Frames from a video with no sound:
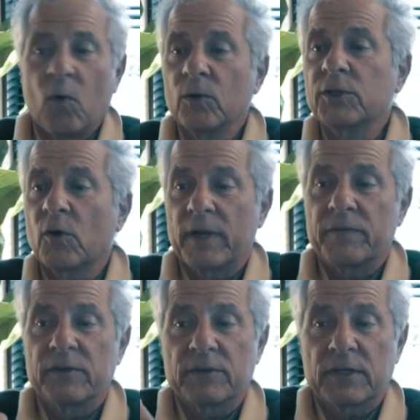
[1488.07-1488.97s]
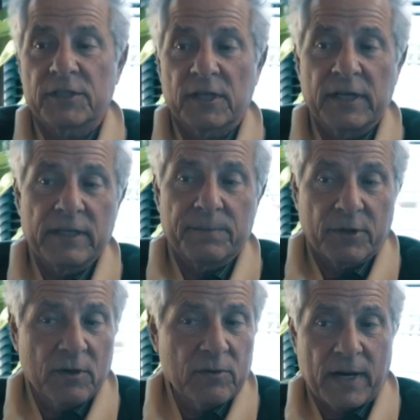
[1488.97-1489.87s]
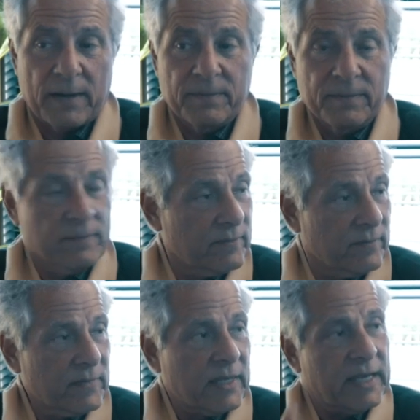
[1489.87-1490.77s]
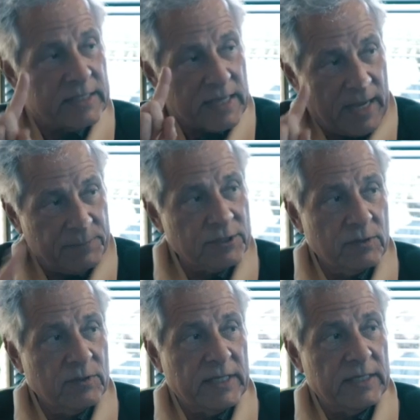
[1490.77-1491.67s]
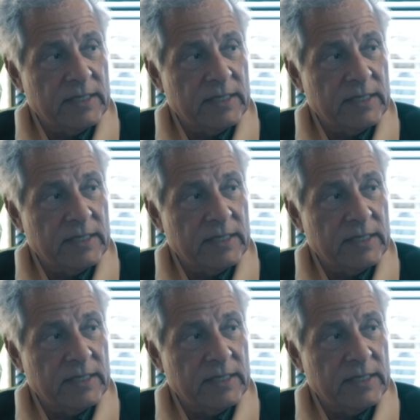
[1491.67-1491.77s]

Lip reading: Although if you study the program, it's absolutely